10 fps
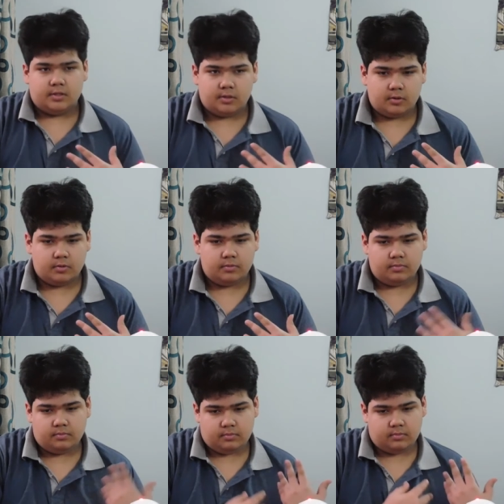
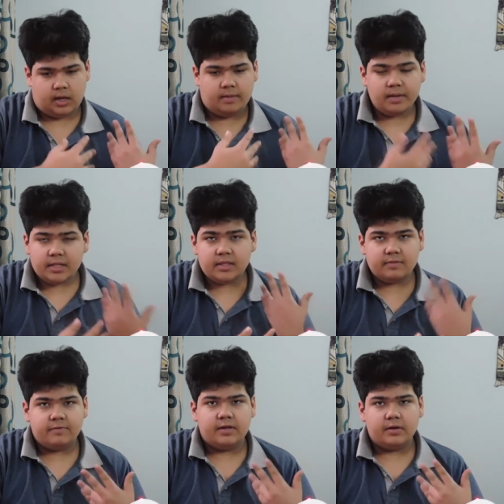so I made
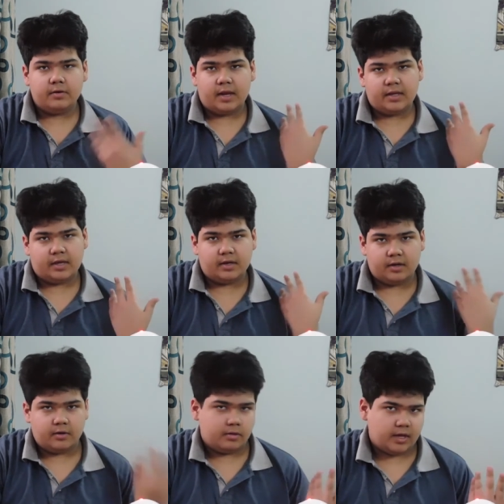this video
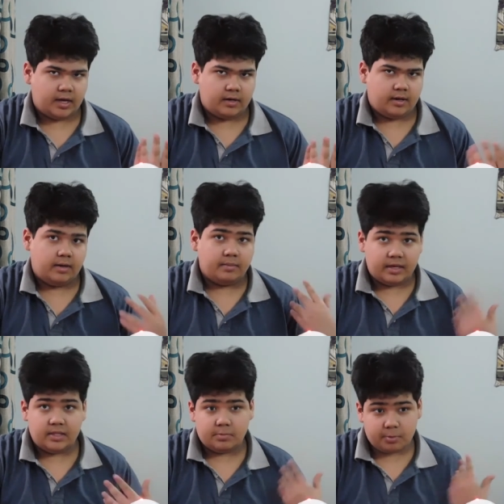dedicated to that, and
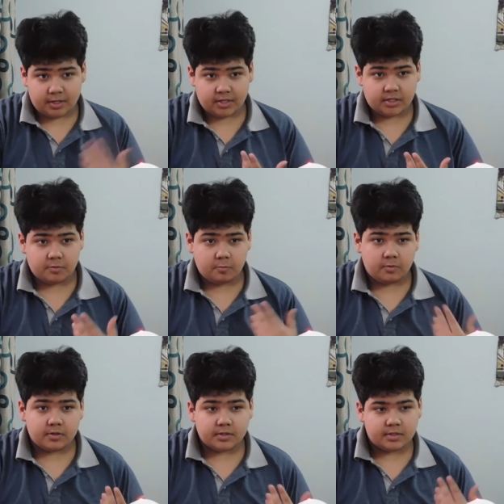my inspiration
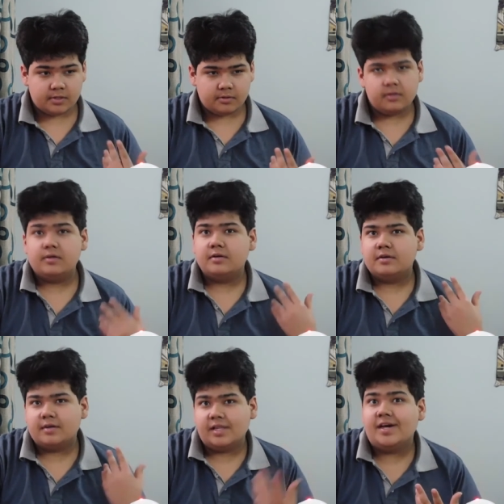was
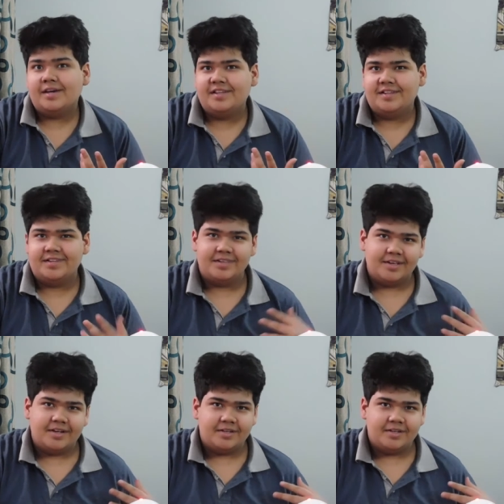Reliance.